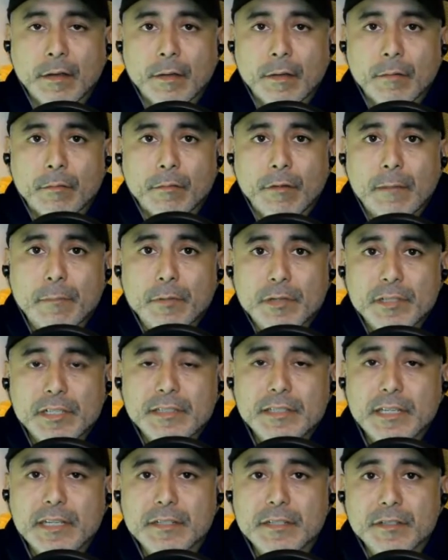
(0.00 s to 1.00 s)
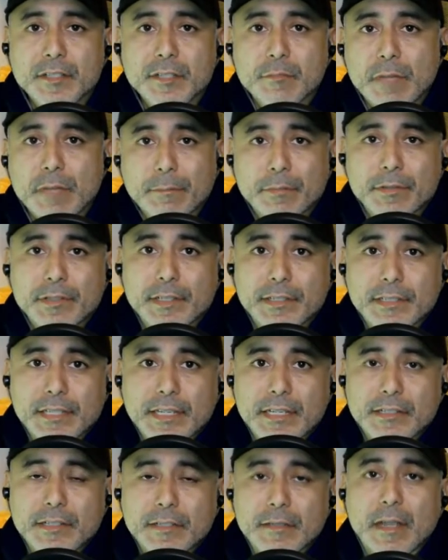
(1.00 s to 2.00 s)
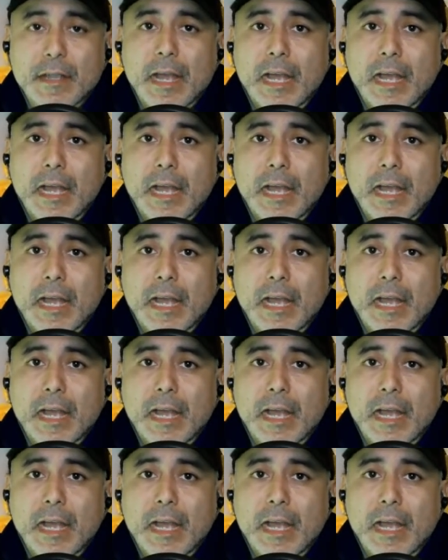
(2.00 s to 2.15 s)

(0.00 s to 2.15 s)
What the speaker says: representation, schmepresentation.